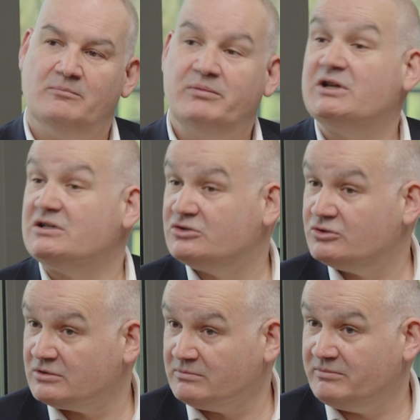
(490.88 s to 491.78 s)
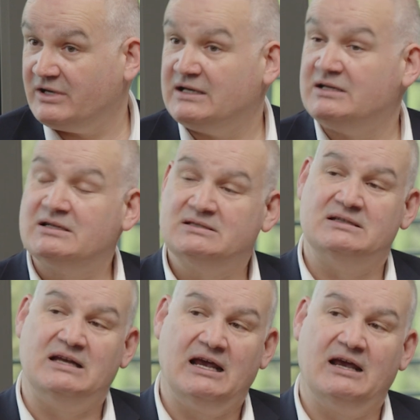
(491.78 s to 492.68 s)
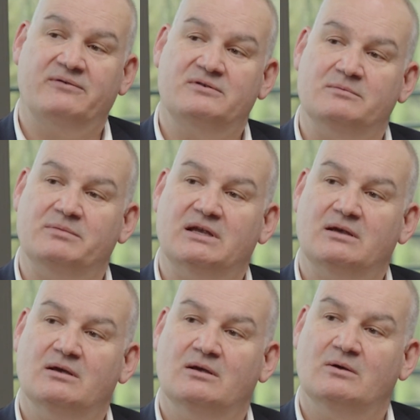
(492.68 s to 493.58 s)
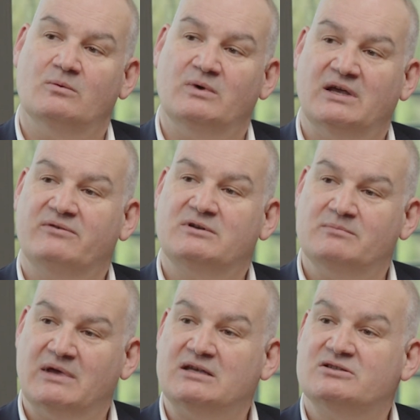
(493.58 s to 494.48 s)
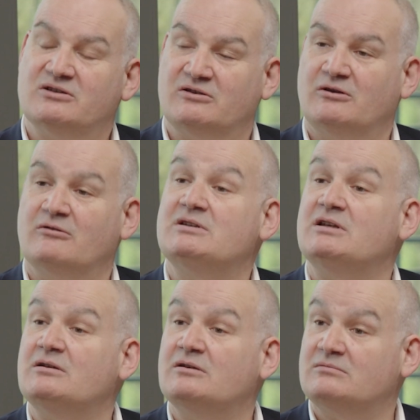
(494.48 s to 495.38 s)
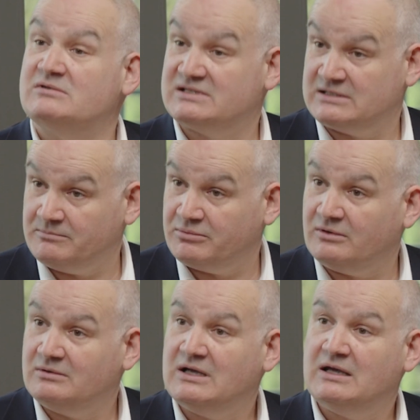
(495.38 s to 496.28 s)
but it shouldn't be, and it doesn't have to be. We have to make security simple